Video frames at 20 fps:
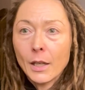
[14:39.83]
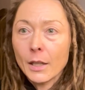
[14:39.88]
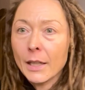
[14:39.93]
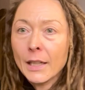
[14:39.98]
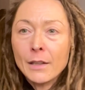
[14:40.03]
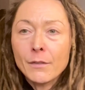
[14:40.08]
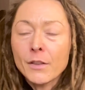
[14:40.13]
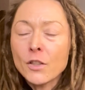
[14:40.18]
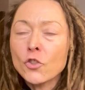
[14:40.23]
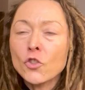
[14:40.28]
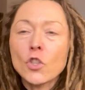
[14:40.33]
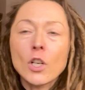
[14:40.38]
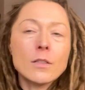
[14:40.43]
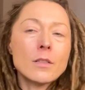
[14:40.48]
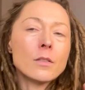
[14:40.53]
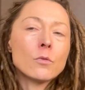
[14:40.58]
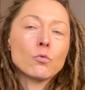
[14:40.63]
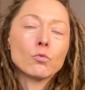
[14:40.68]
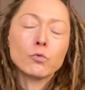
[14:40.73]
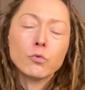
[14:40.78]
Even
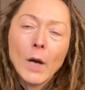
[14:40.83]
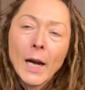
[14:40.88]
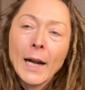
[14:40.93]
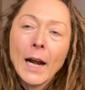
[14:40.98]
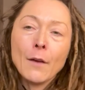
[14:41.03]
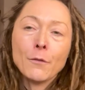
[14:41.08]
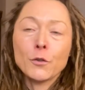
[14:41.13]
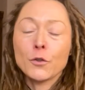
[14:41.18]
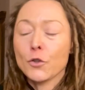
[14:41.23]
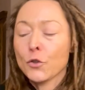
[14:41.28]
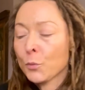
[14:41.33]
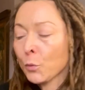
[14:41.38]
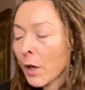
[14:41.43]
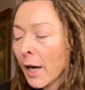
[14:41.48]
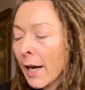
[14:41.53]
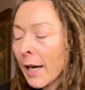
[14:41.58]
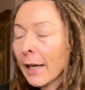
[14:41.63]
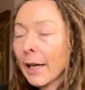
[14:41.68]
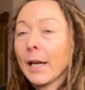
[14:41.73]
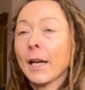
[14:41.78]
just right after
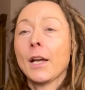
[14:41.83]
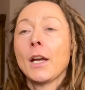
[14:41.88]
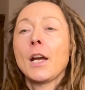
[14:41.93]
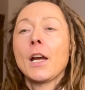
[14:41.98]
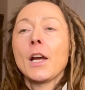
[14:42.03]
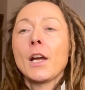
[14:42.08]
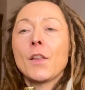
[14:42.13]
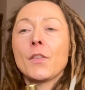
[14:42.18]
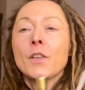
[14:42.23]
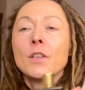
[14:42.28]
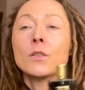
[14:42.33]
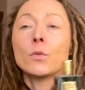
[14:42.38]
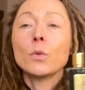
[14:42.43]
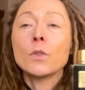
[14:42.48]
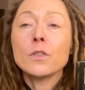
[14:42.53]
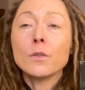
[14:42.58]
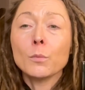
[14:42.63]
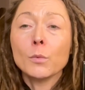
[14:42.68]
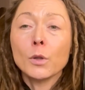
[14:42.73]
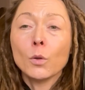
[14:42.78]
spraying it, this
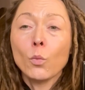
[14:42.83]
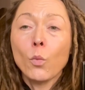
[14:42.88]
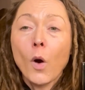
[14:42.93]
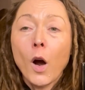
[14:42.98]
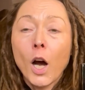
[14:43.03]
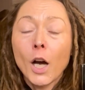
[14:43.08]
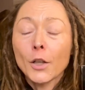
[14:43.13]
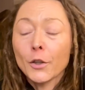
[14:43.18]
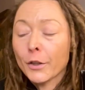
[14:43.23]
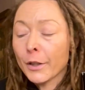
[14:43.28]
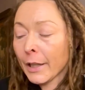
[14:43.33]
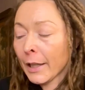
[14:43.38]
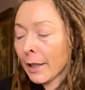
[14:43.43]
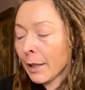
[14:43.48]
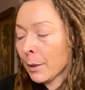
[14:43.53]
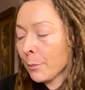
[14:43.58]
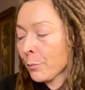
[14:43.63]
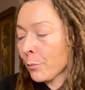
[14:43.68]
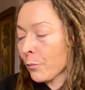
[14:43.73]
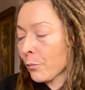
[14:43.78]
one's more watery.